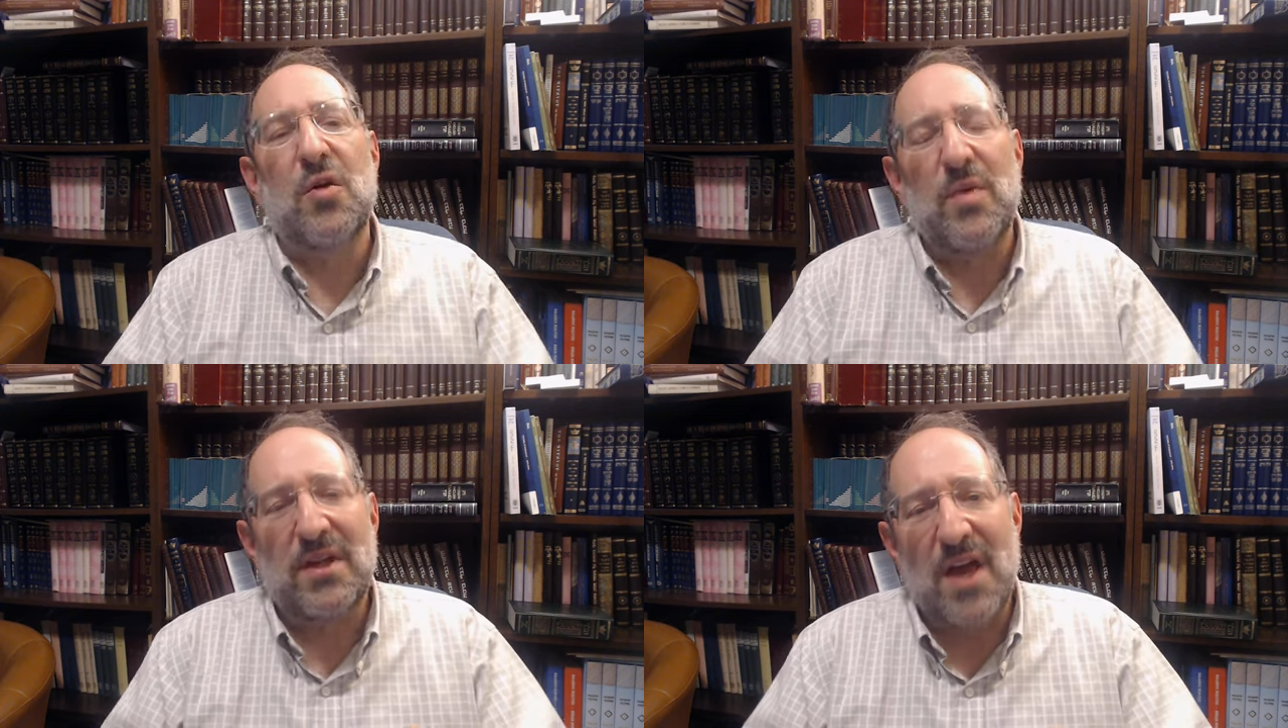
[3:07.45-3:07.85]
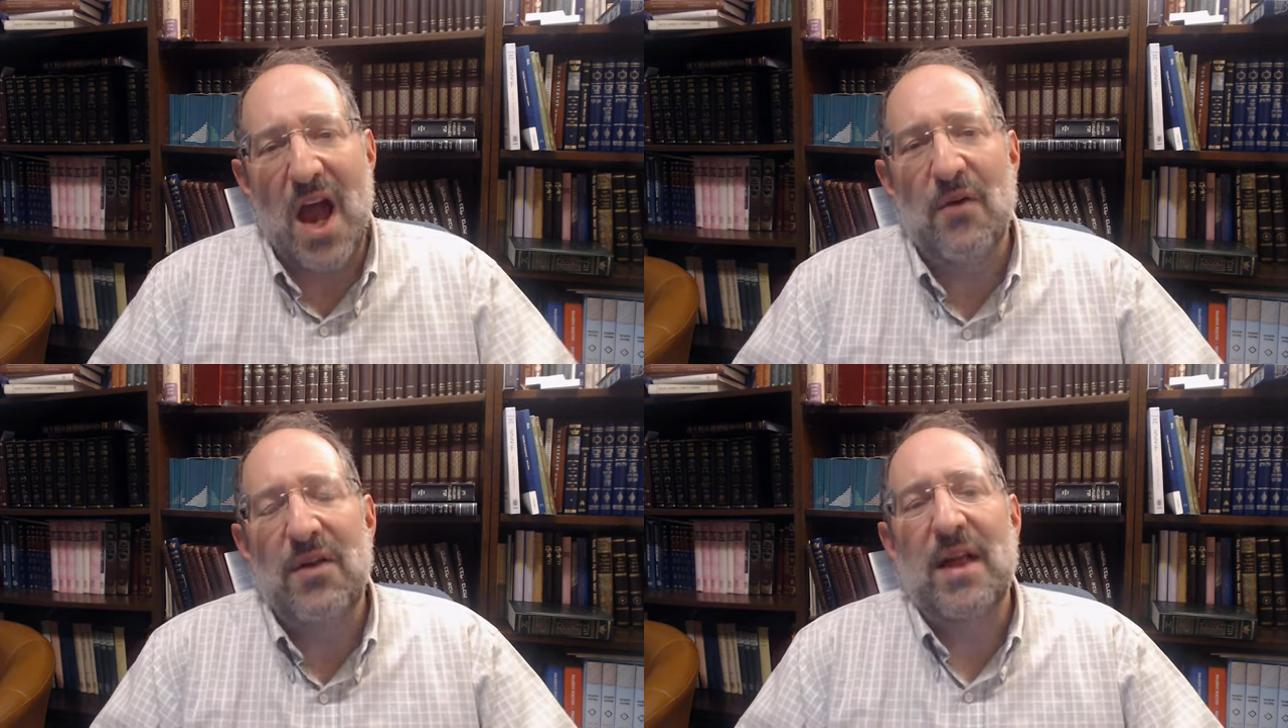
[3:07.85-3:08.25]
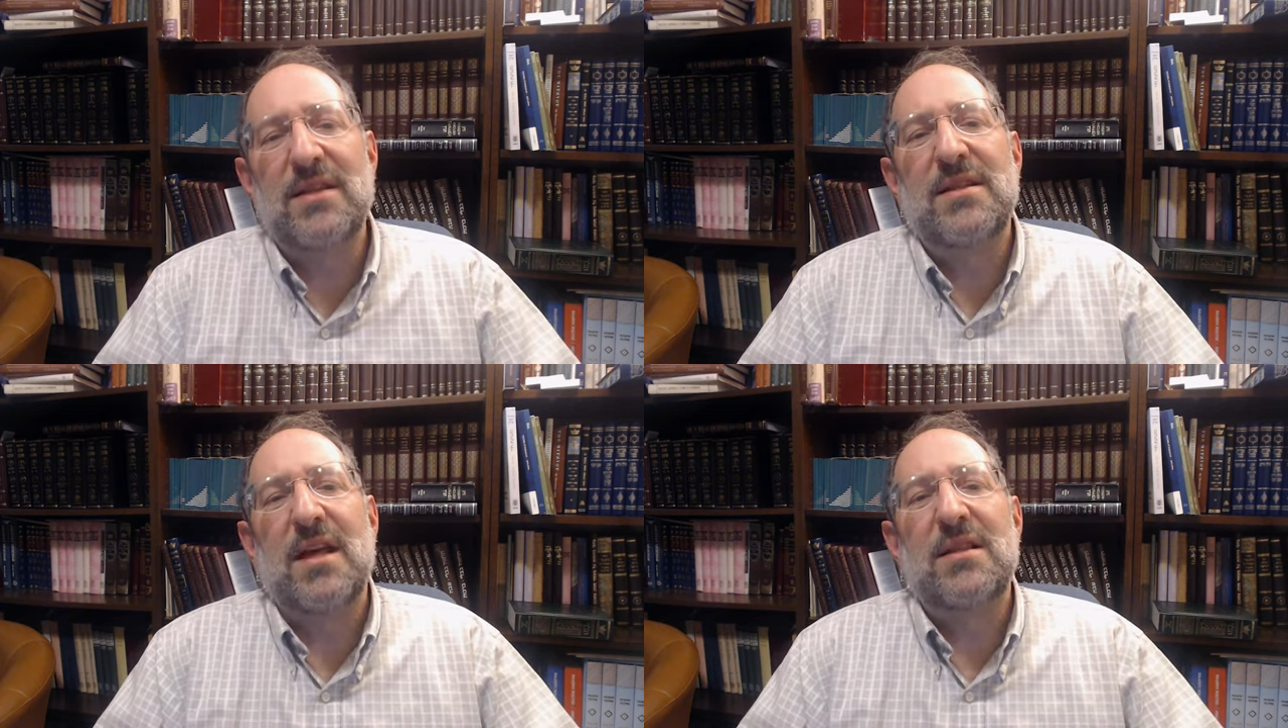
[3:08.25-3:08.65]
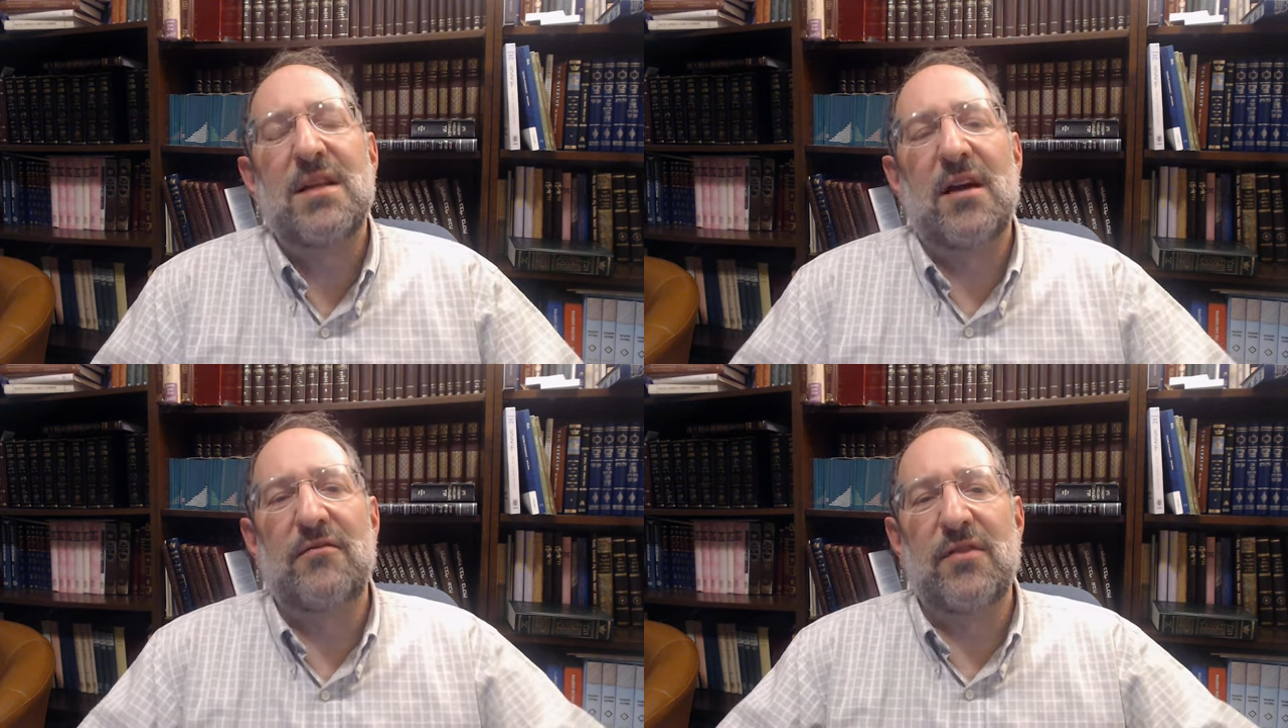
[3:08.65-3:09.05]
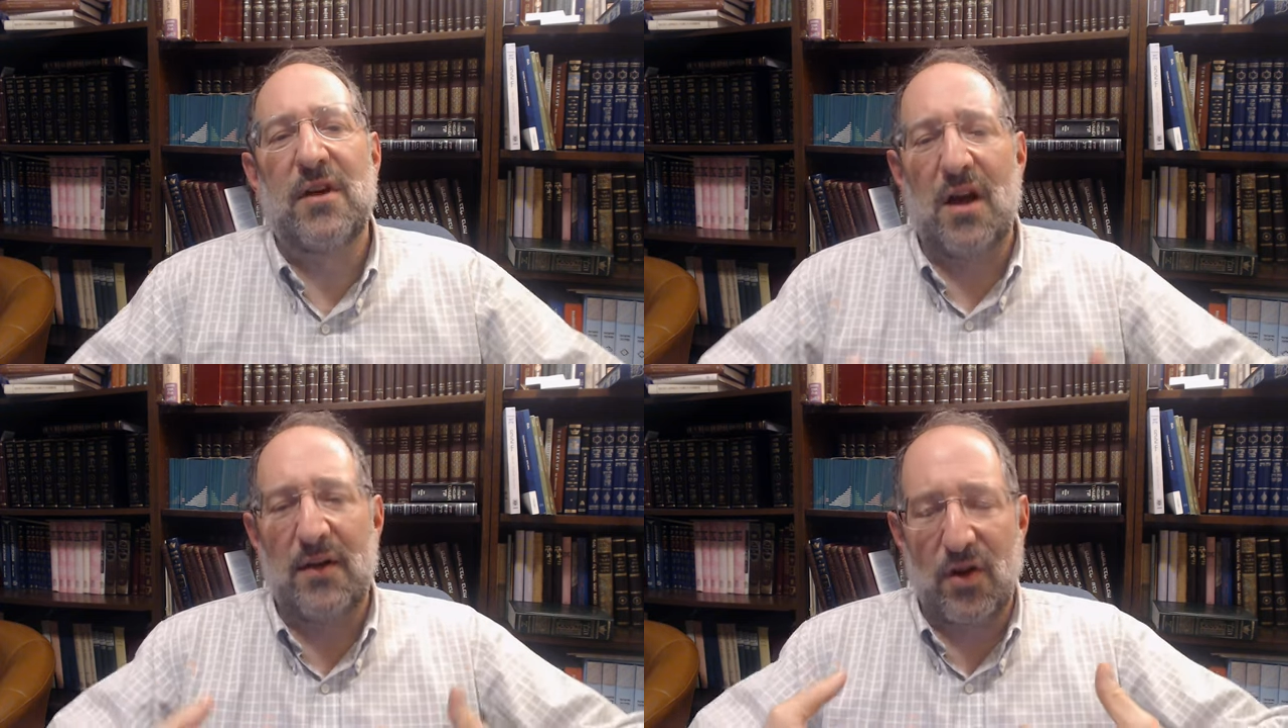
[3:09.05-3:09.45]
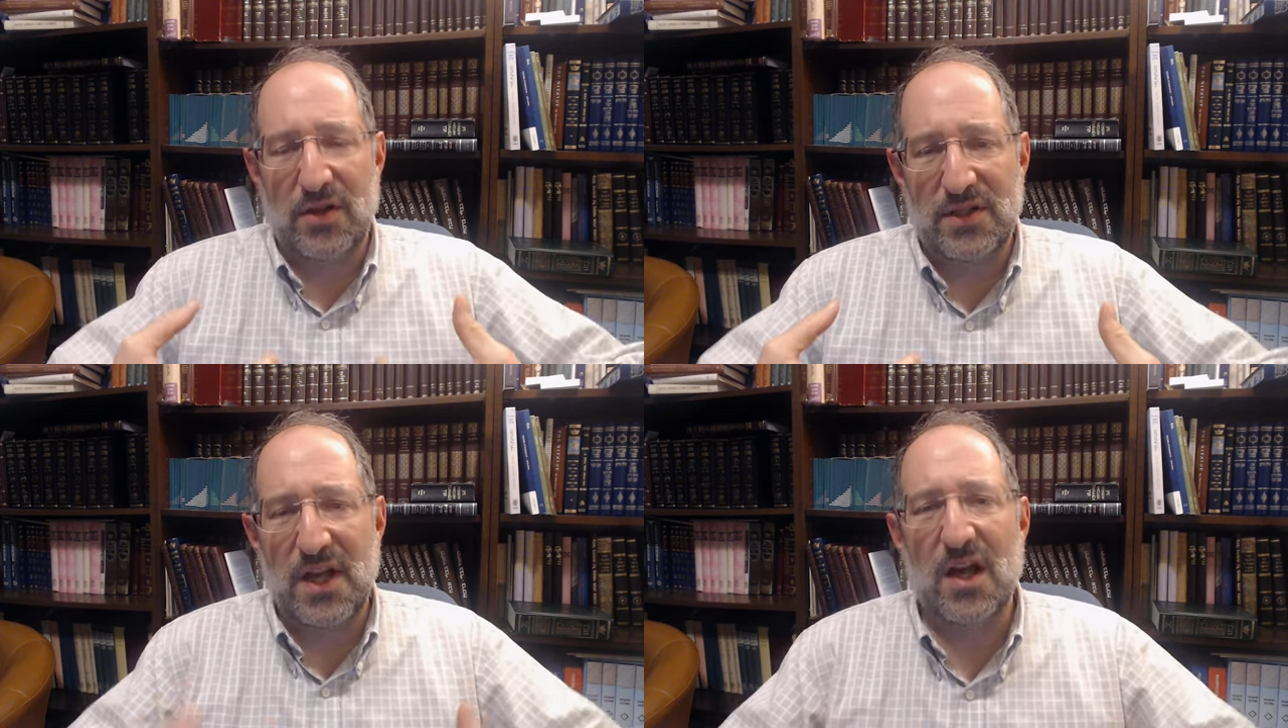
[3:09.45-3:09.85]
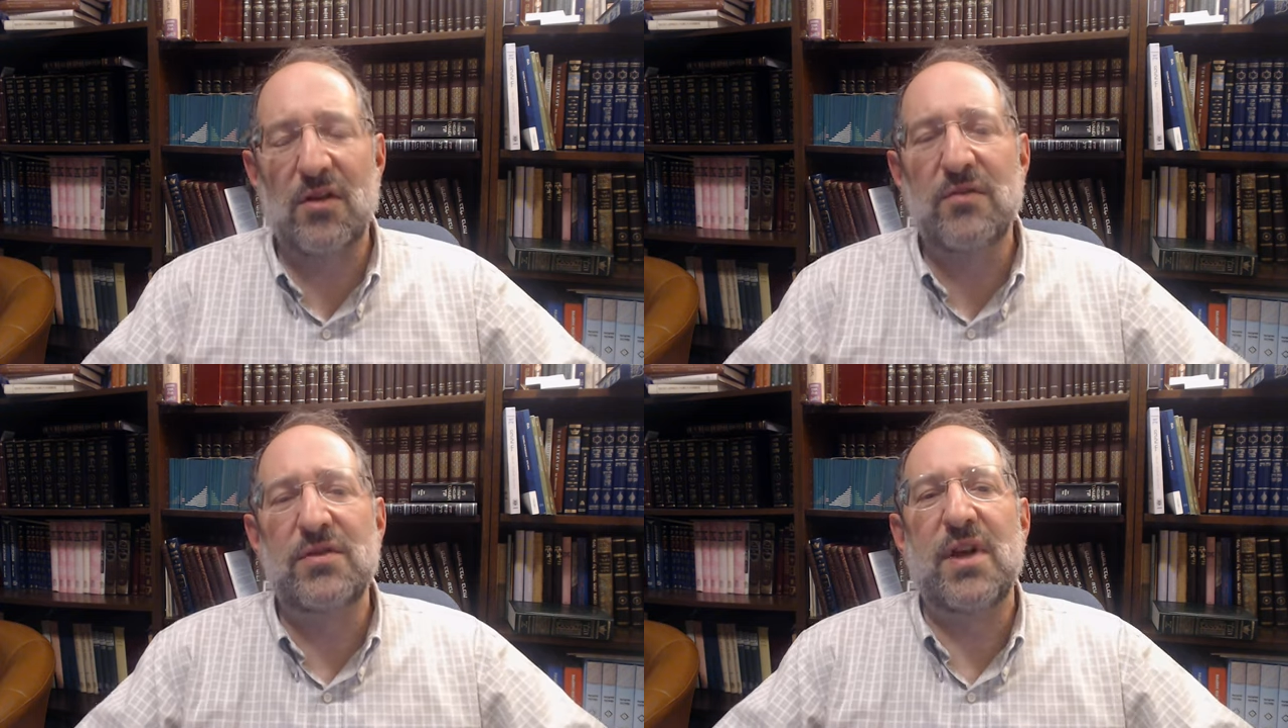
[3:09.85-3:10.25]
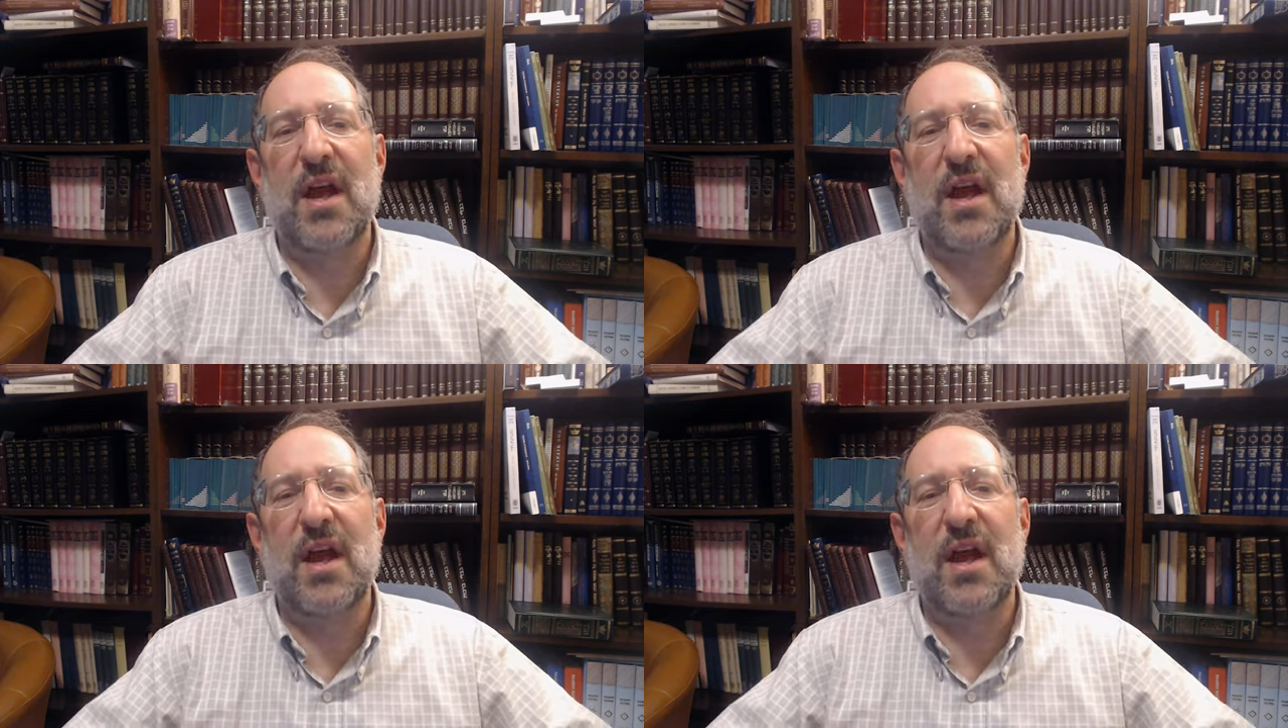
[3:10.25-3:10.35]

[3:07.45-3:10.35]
we carry that sense of ourselves